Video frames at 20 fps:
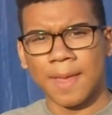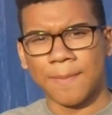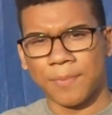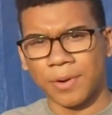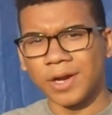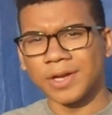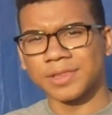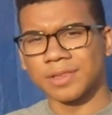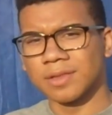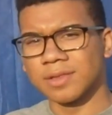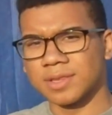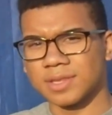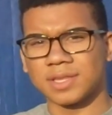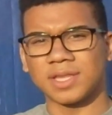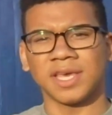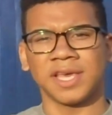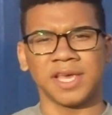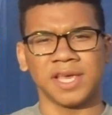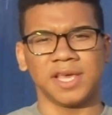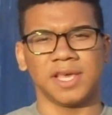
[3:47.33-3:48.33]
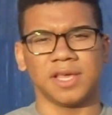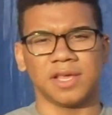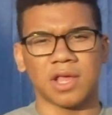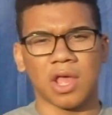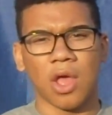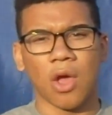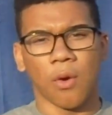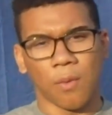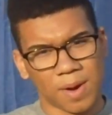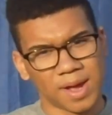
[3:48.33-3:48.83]
Person C
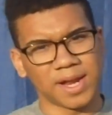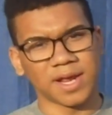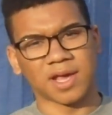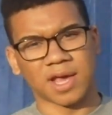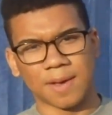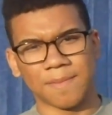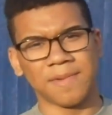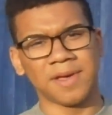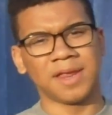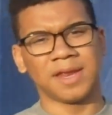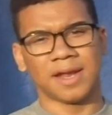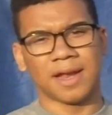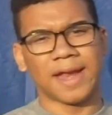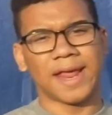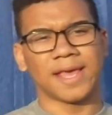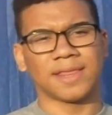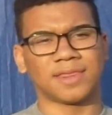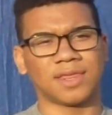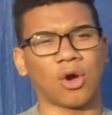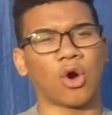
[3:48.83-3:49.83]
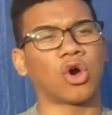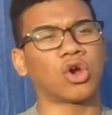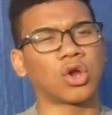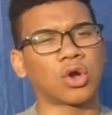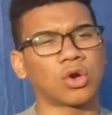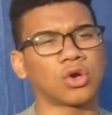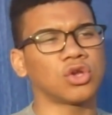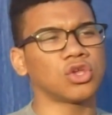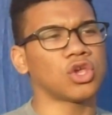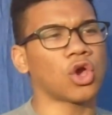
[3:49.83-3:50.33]
want to come in and they say, oh,
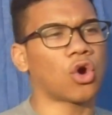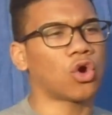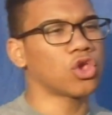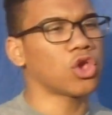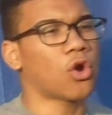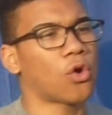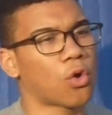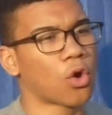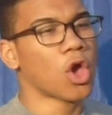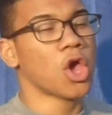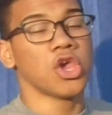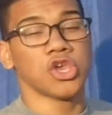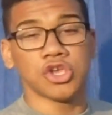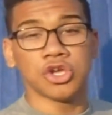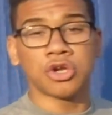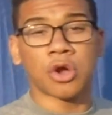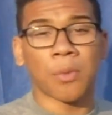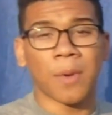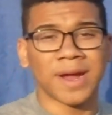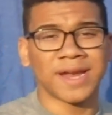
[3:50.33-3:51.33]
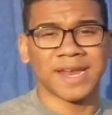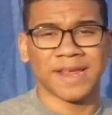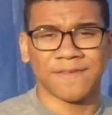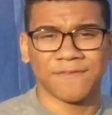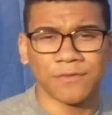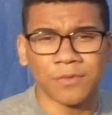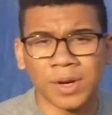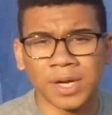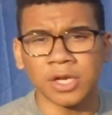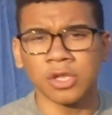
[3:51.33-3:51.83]
no, yo, you know why they,
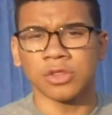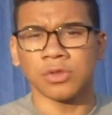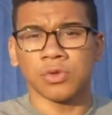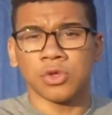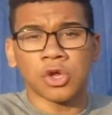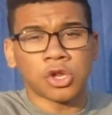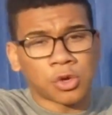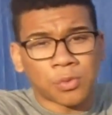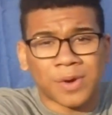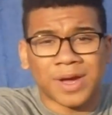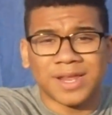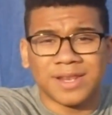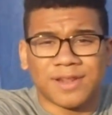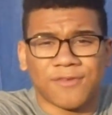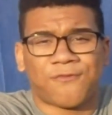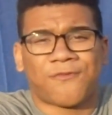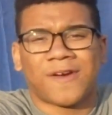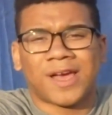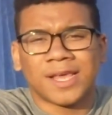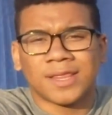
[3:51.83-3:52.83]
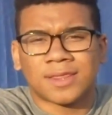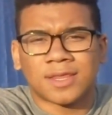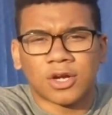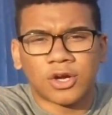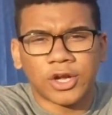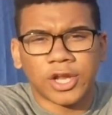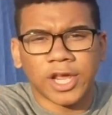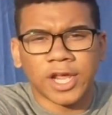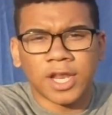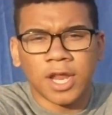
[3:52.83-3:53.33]
when is, you know why the fight
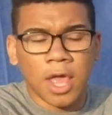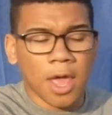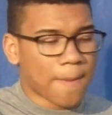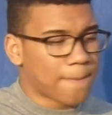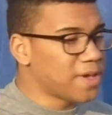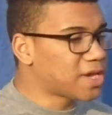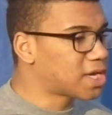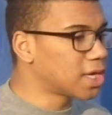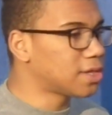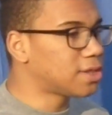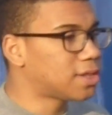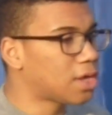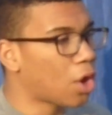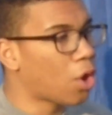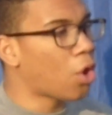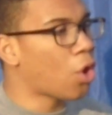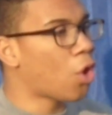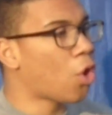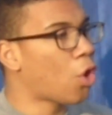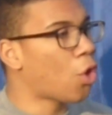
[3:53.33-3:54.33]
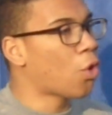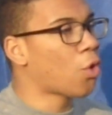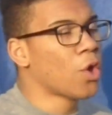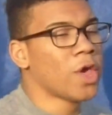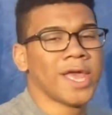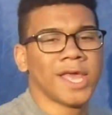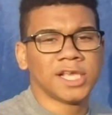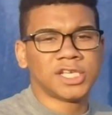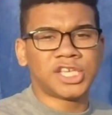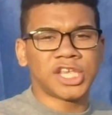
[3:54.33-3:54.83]
started? Because, yo,
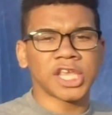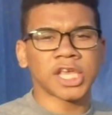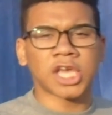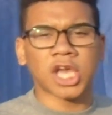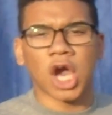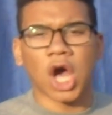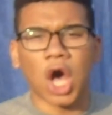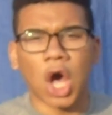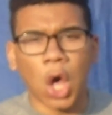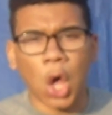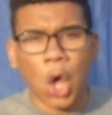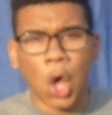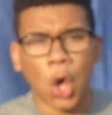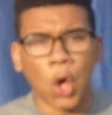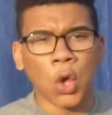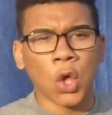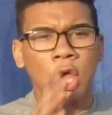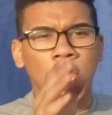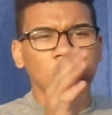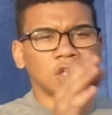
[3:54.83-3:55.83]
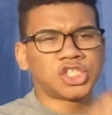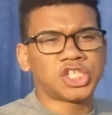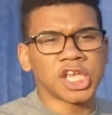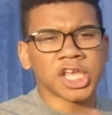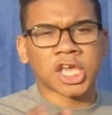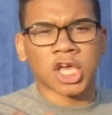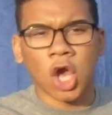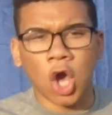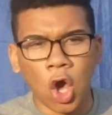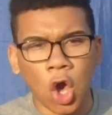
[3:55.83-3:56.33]
she called
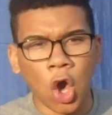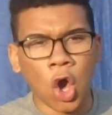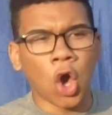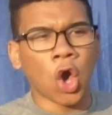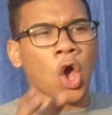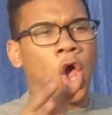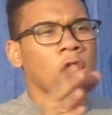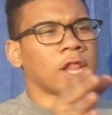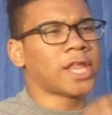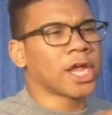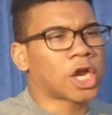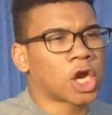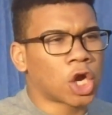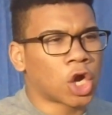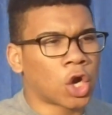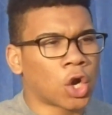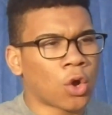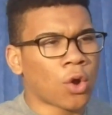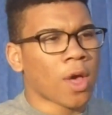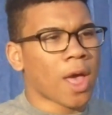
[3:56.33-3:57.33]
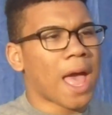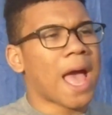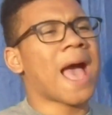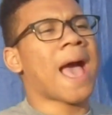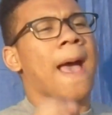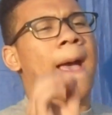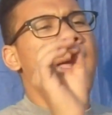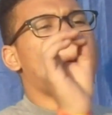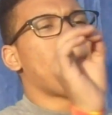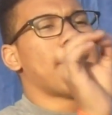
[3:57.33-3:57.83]
the girl
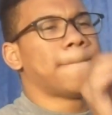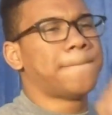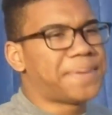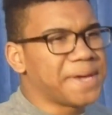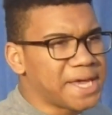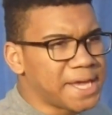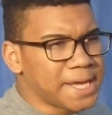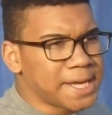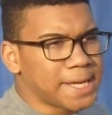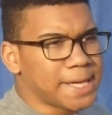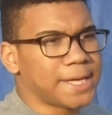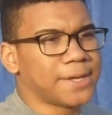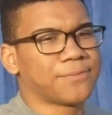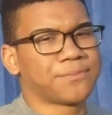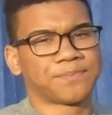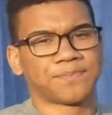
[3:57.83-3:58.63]
a B.